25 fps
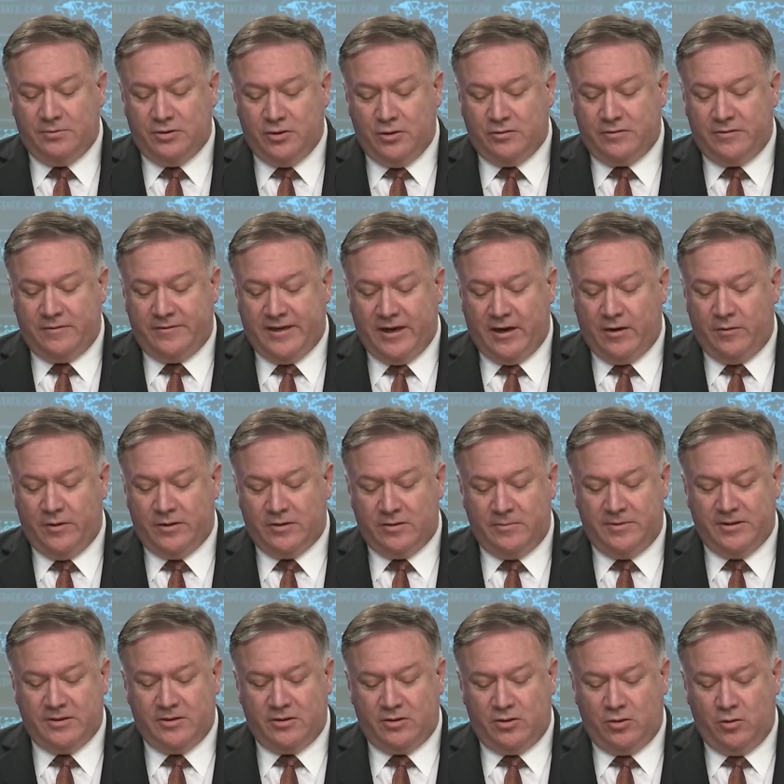use of terrorism
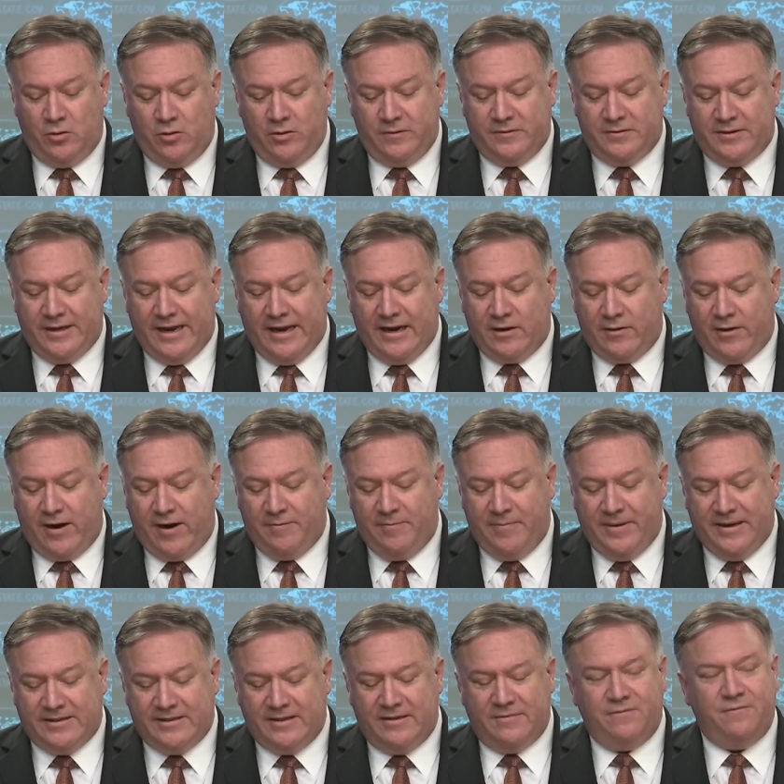as a tool of statecraft
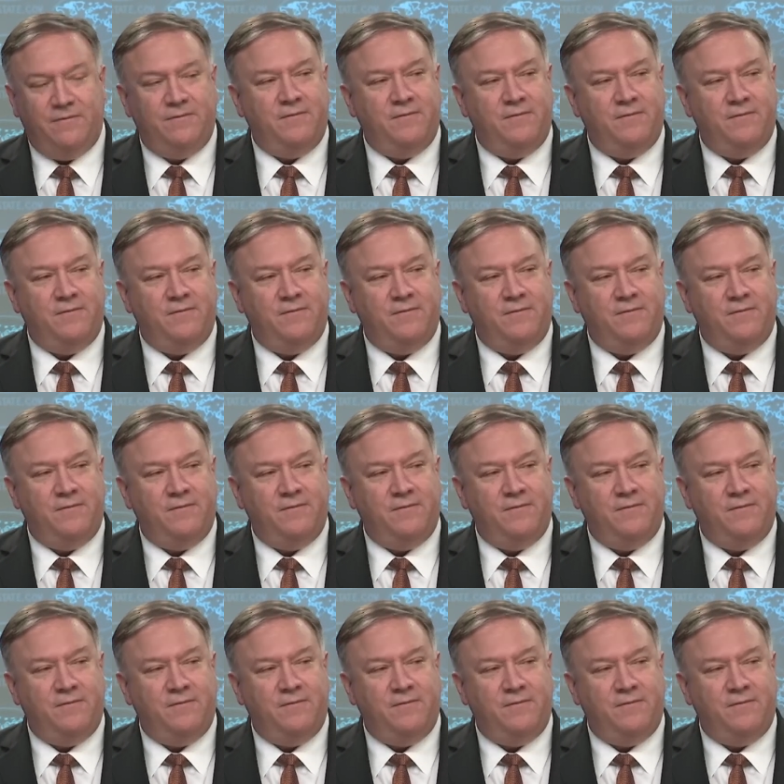makes it